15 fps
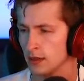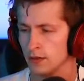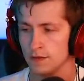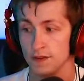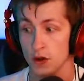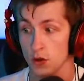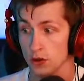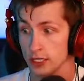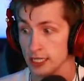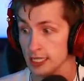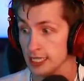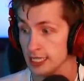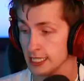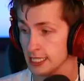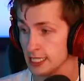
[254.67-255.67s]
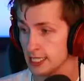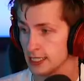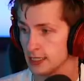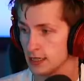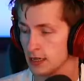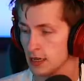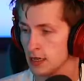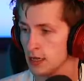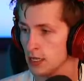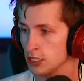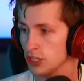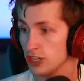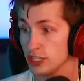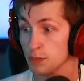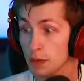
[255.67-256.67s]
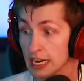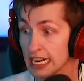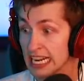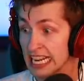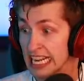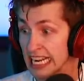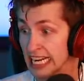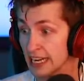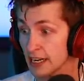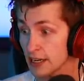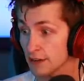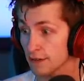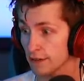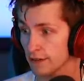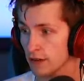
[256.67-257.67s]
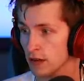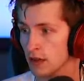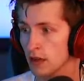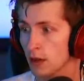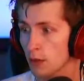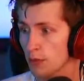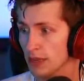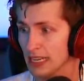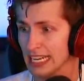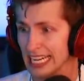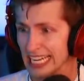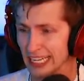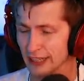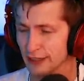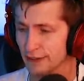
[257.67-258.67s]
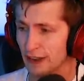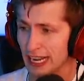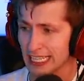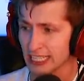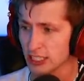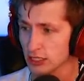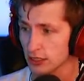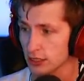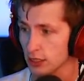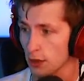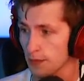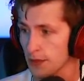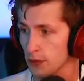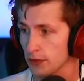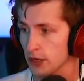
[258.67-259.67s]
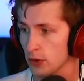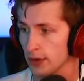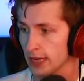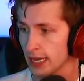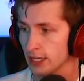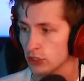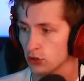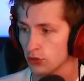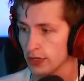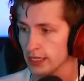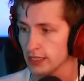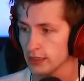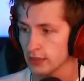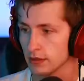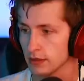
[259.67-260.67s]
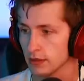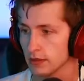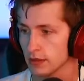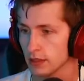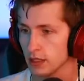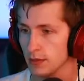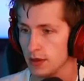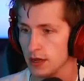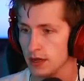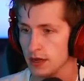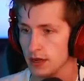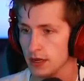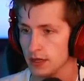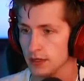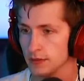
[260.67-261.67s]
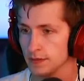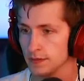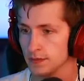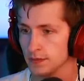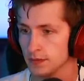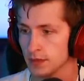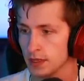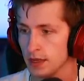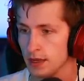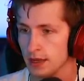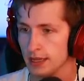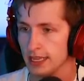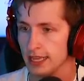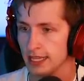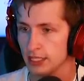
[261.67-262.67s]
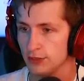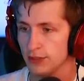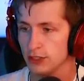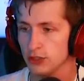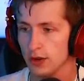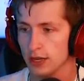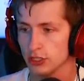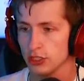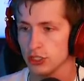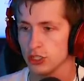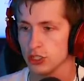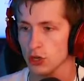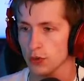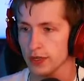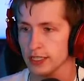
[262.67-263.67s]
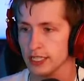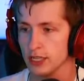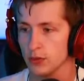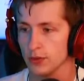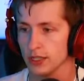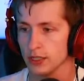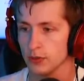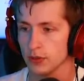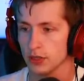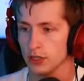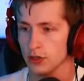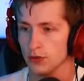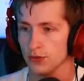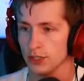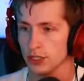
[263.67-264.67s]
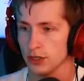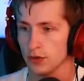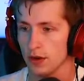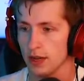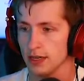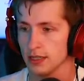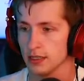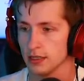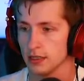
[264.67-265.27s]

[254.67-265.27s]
Focus. Just believe. Believe I can. Oh, there we go. I got great. Come on. Yeah, these fish are actually so easy to reel in with a new fishing rod.